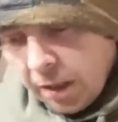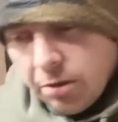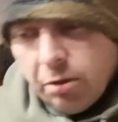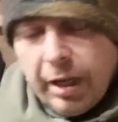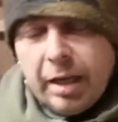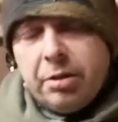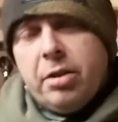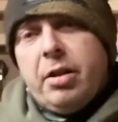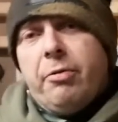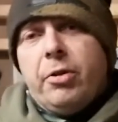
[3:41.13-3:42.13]
So there's
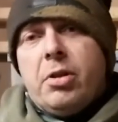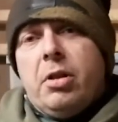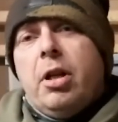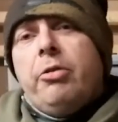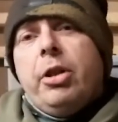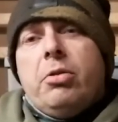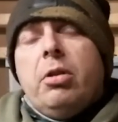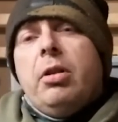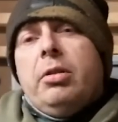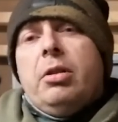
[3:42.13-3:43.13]
your different scenarios
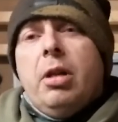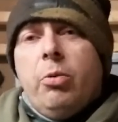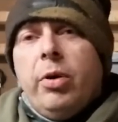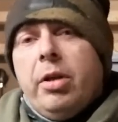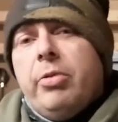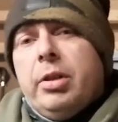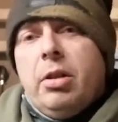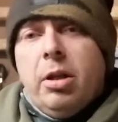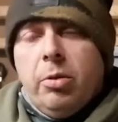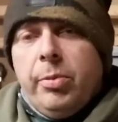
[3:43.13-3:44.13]
on actually what you're
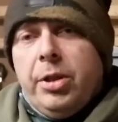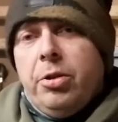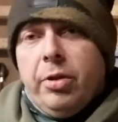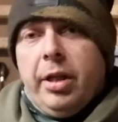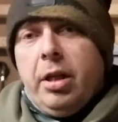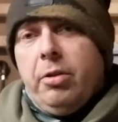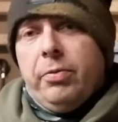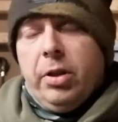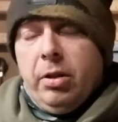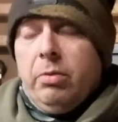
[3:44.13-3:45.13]
actually going to be chucking
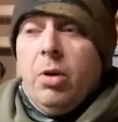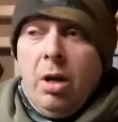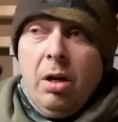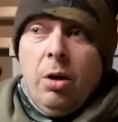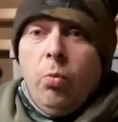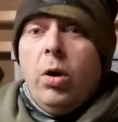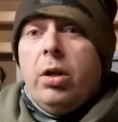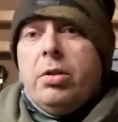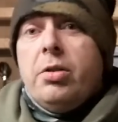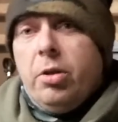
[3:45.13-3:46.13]
over and
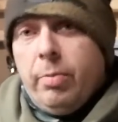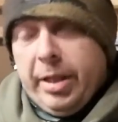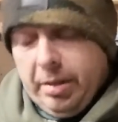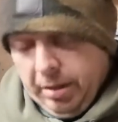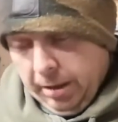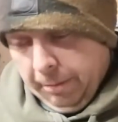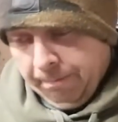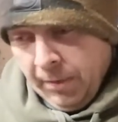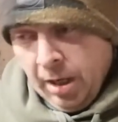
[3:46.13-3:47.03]
what onto, basically.